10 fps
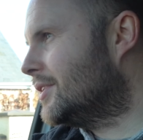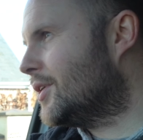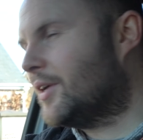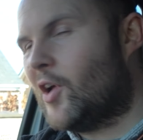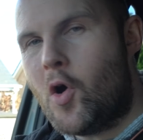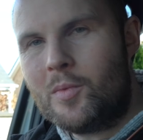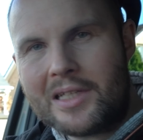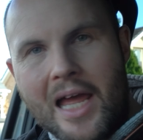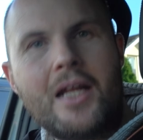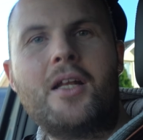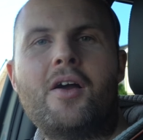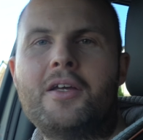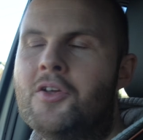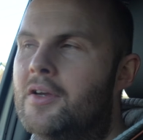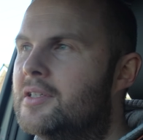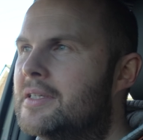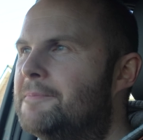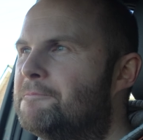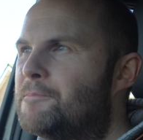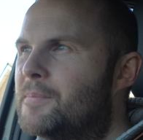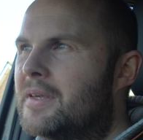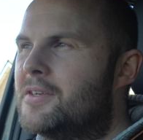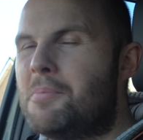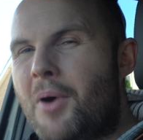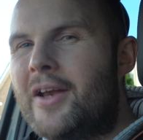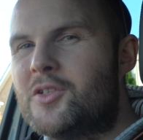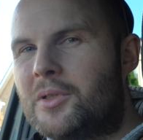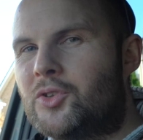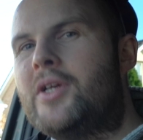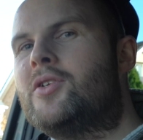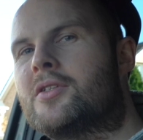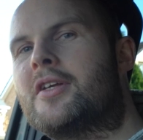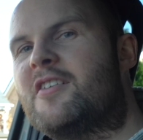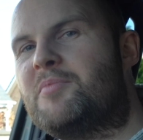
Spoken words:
you don't get home till 8 o'clock at night, you might as well treat yourself,